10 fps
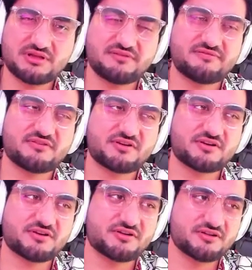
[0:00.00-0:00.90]
I've
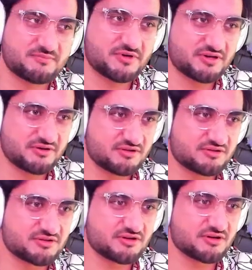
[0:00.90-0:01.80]
heard my uncle
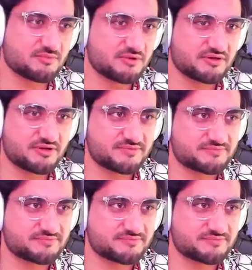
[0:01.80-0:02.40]
talk about it.